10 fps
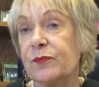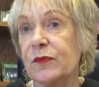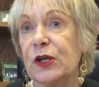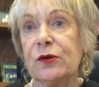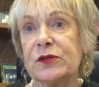
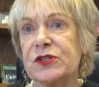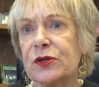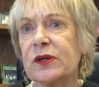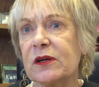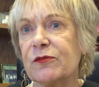huge
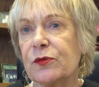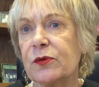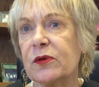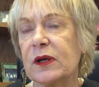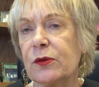surrogate for
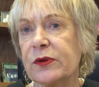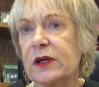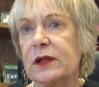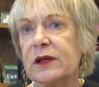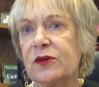Hillary
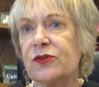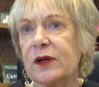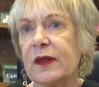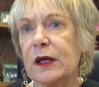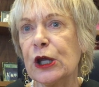Clinton
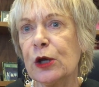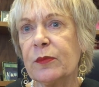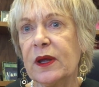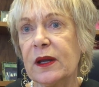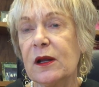during that
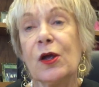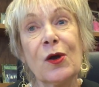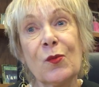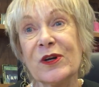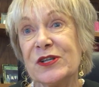campaign,
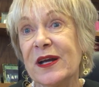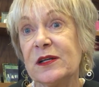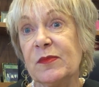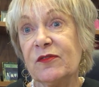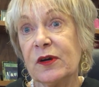which had
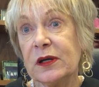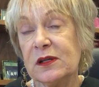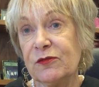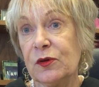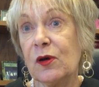to be very
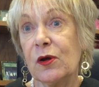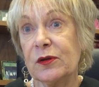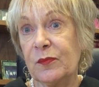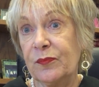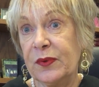difficult,
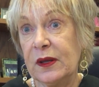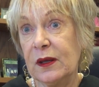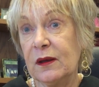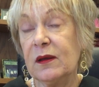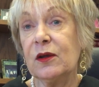
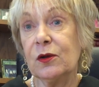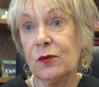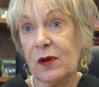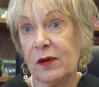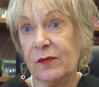being, you
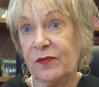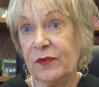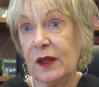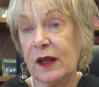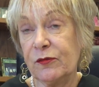know, an
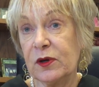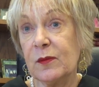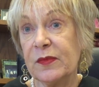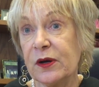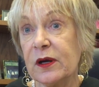African
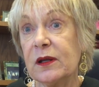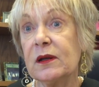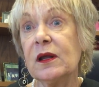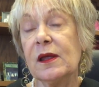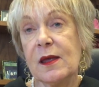
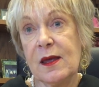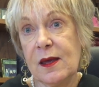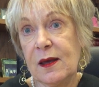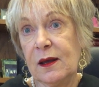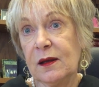American,
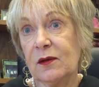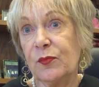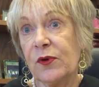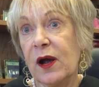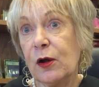and
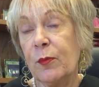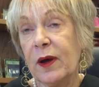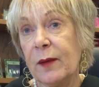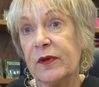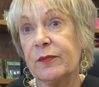Barack
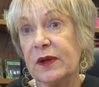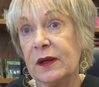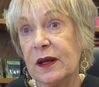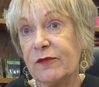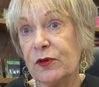Obama being
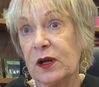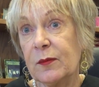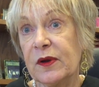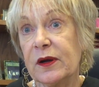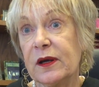African
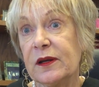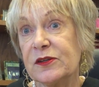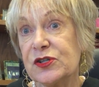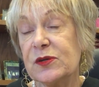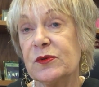American,
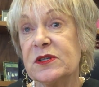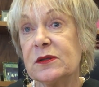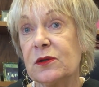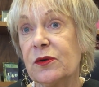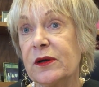and she was
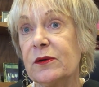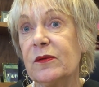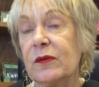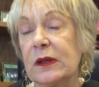a loyal